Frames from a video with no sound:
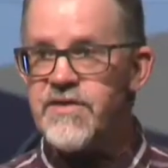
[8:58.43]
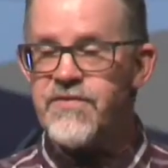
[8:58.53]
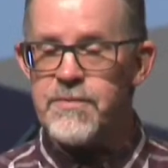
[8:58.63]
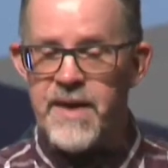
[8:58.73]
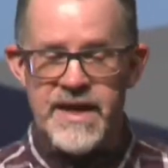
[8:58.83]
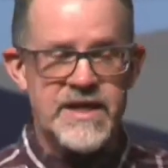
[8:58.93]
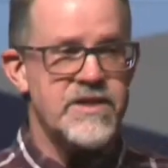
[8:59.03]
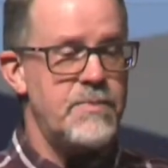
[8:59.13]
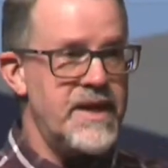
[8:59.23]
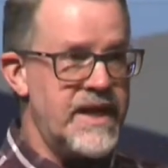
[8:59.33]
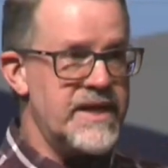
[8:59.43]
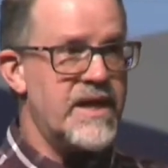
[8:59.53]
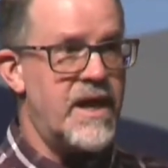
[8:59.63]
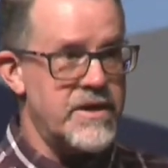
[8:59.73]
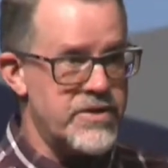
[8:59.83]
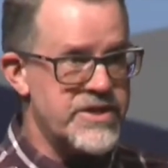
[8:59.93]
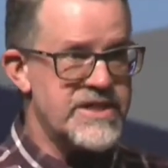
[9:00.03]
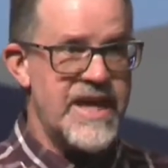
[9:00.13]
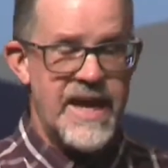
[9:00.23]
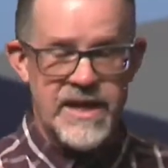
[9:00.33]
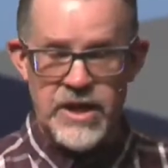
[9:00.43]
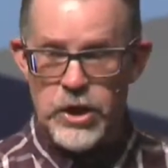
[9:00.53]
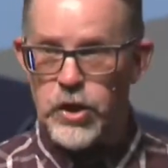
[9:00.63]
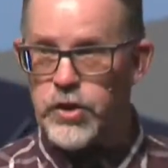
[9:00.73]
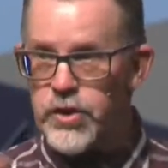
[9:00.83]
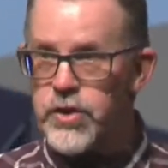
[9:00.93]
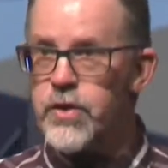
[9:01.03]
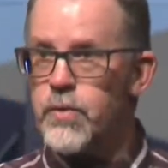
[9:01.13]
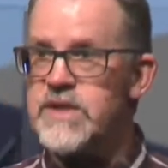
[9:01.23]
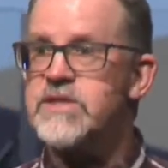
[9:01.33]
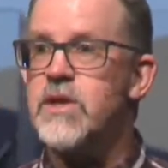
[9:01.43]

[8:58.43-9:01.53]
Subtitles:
for many to begin to understand and learn what